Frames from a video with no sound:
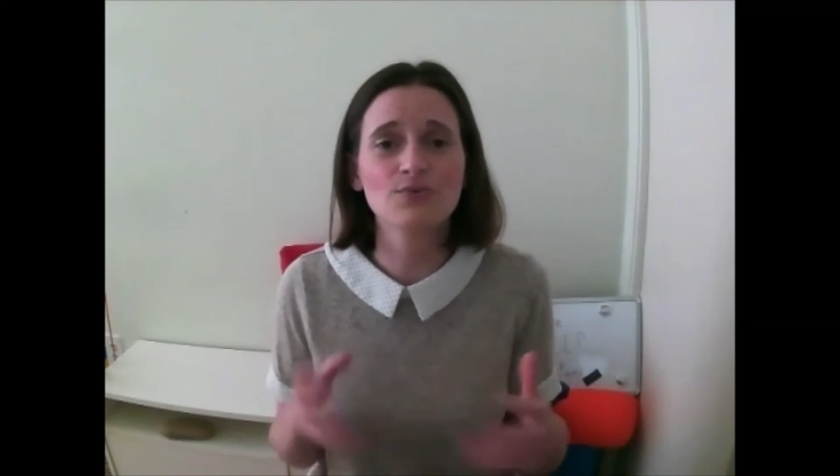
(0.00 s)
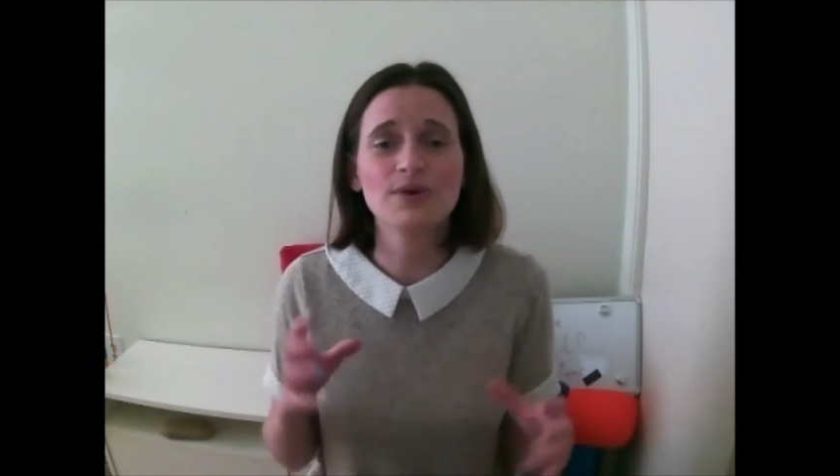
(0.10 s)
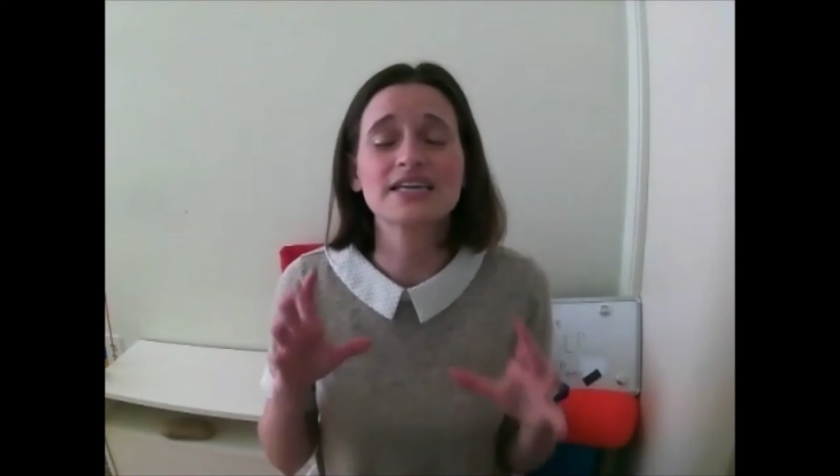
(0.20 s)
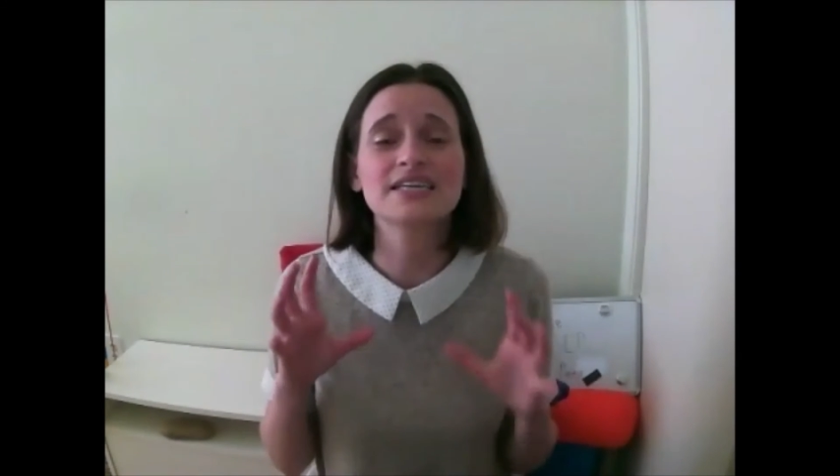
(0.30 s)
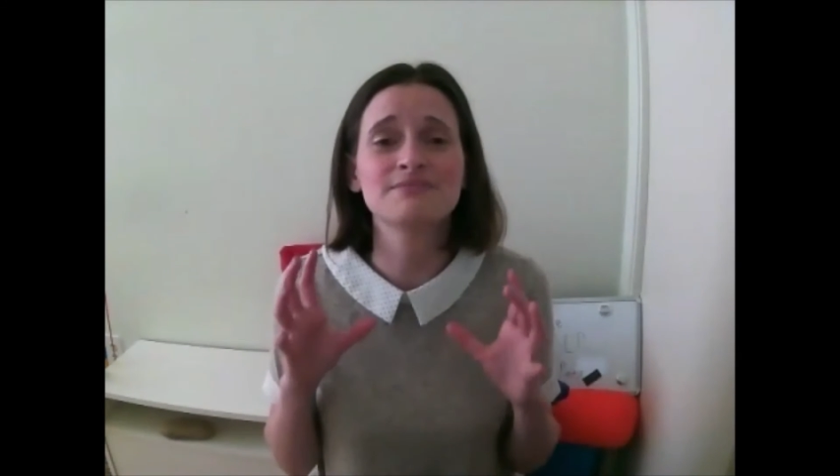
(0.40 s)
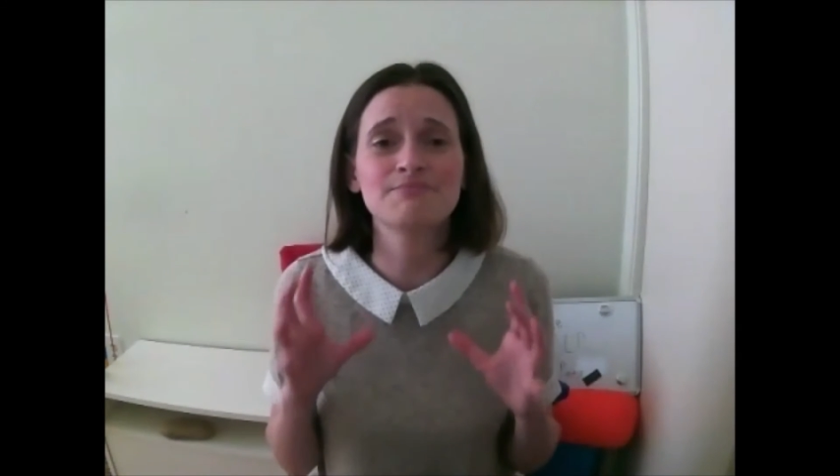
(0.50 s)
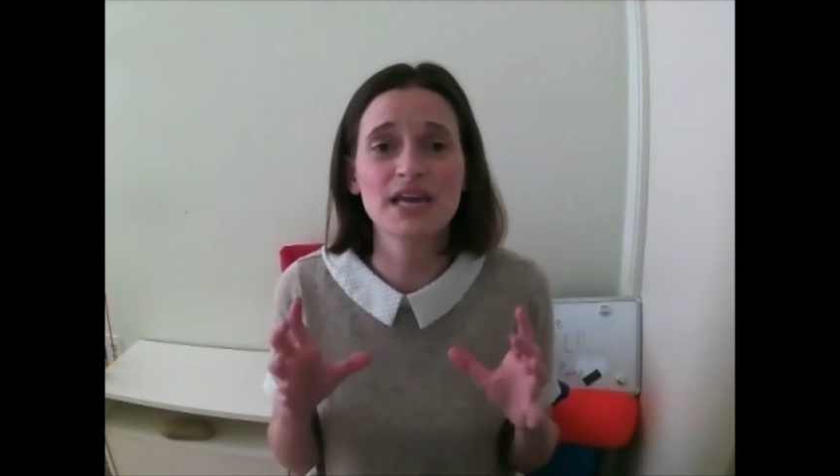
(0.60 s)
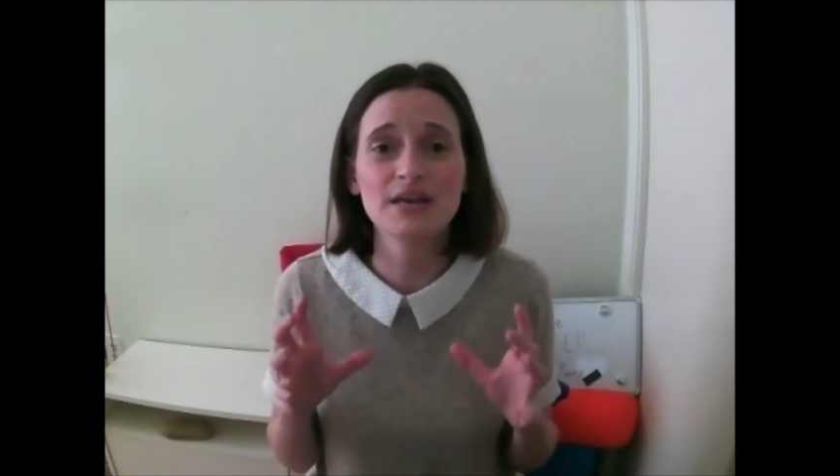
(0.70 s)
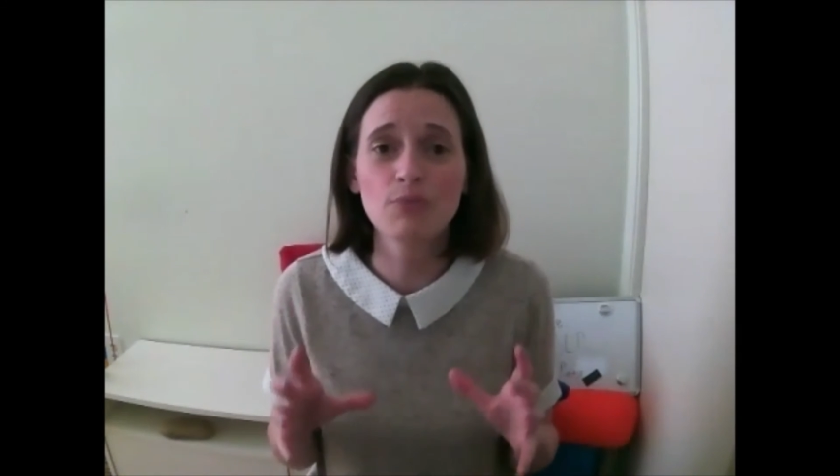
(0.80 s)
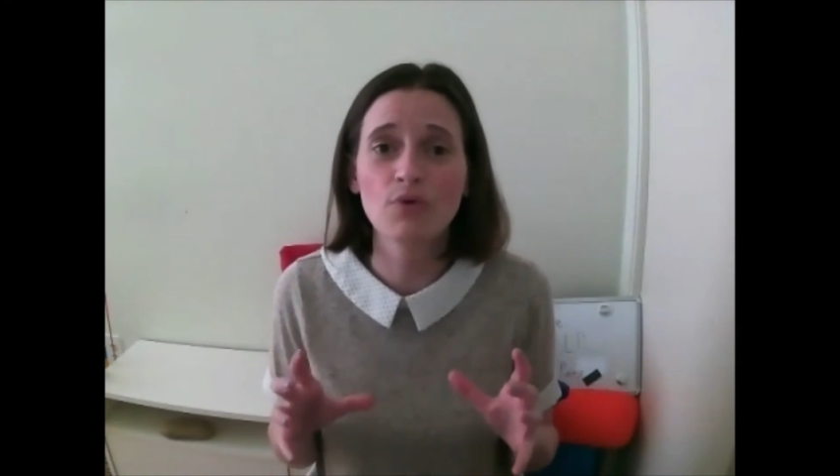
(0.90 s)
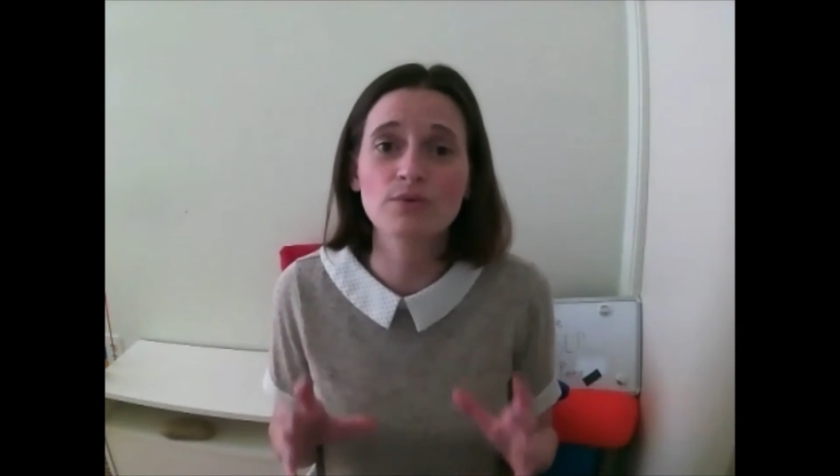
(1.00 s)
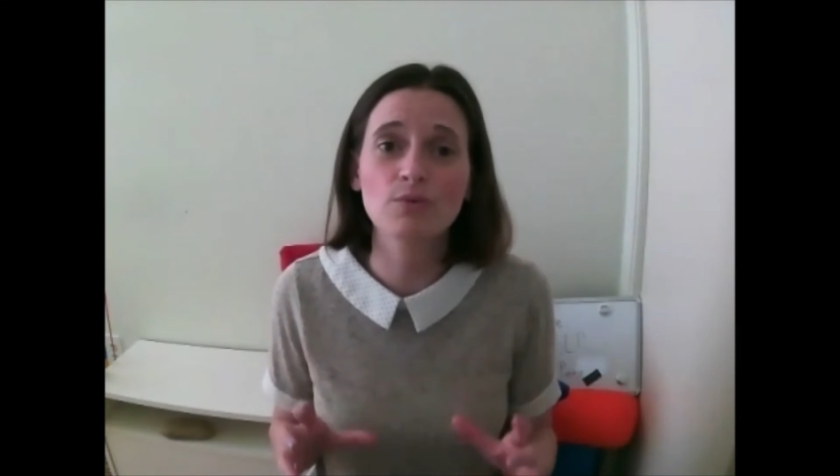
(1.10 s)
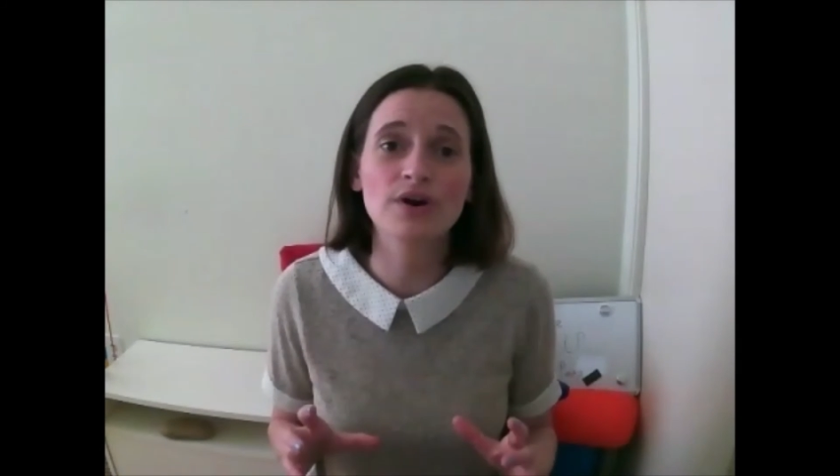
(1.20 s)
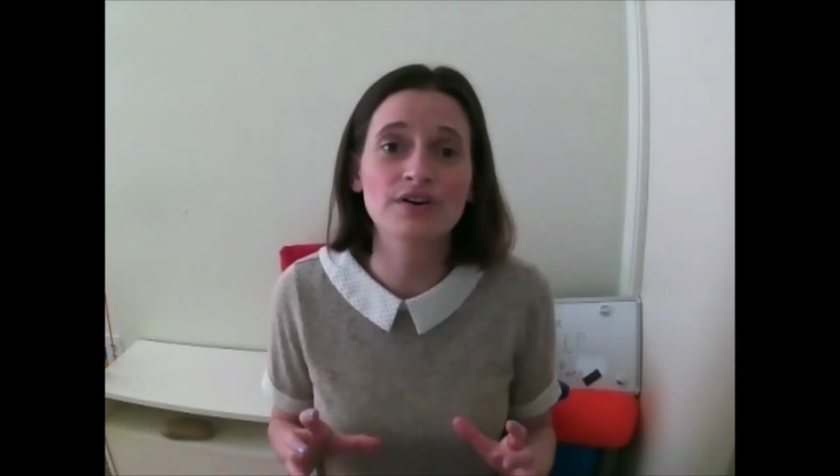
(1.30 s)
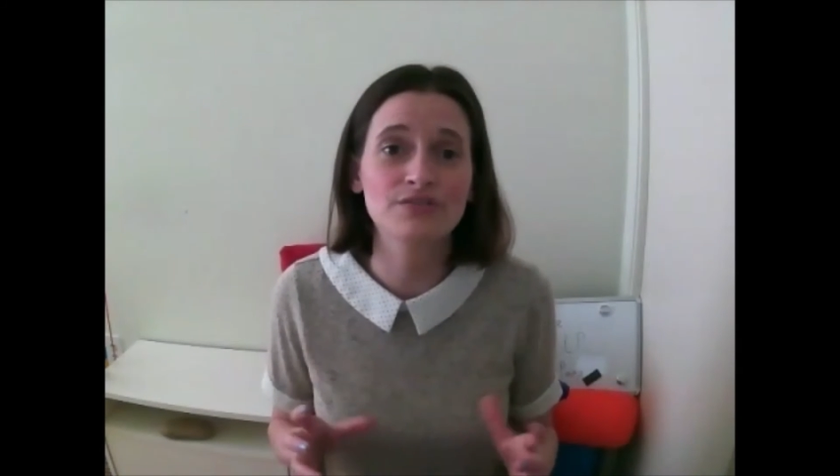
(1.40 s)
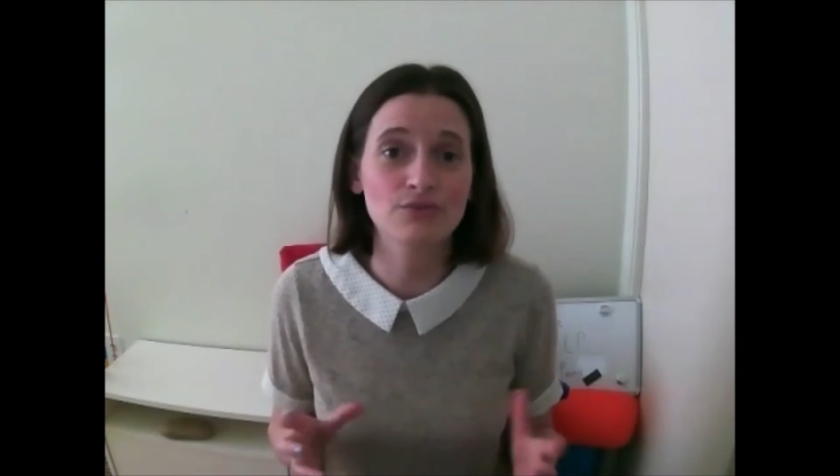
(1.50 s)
We can pinpoint where